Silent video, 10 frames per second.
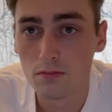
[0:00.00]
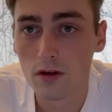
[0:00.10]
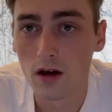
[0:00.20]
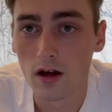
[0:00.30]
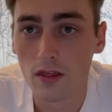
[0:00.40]

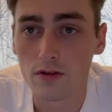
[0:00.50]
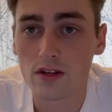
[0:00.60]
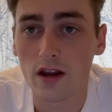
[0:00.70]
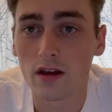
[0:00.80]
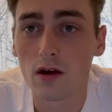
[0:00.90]
those
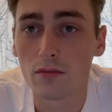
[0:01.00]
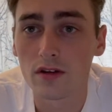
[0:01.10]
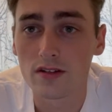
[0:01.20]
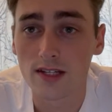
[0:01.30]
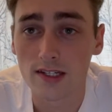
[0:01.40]
kind of
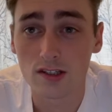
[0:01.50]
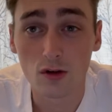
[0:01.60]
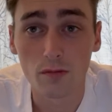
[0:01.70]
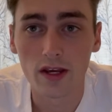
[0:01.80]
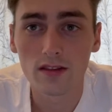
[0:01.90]
companies, they still
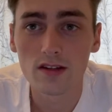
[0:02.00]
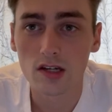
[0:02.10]
make these